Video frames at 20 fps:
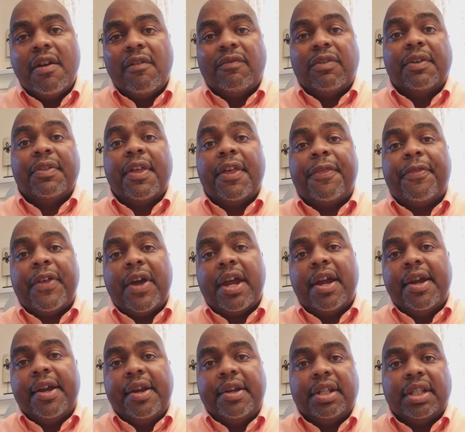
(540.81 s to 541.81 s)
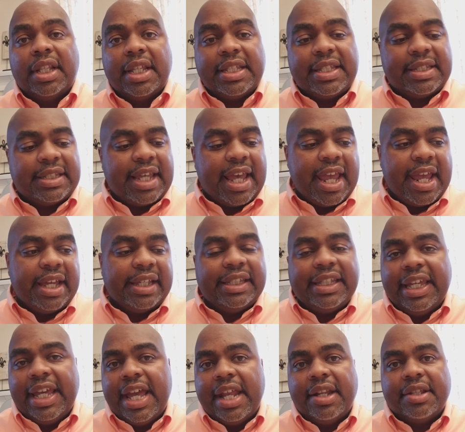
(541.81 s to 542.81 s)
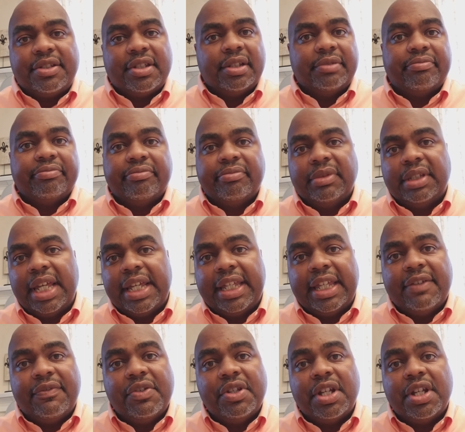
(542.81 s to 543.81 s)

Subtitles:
For the third, let's say again, they give you